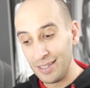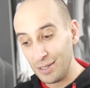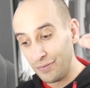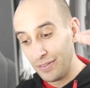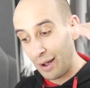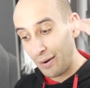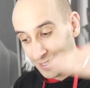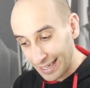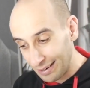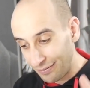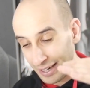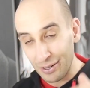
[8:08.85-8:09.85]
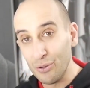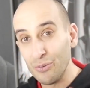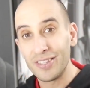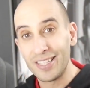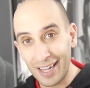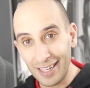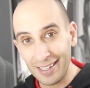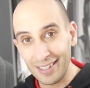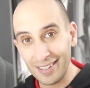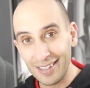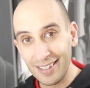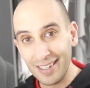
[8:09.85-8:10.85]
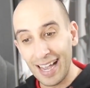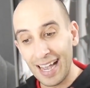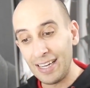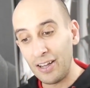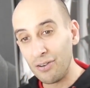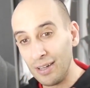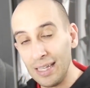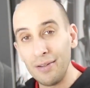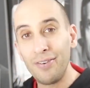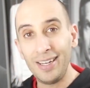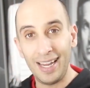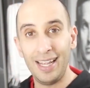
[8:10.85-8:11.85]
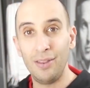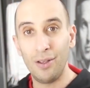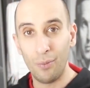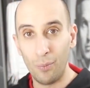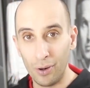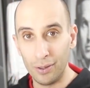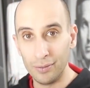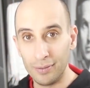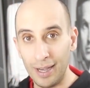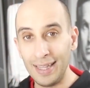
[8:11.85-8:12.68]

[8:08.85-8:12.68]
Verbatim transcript: You've now identified who's done it, and now you're living in their world.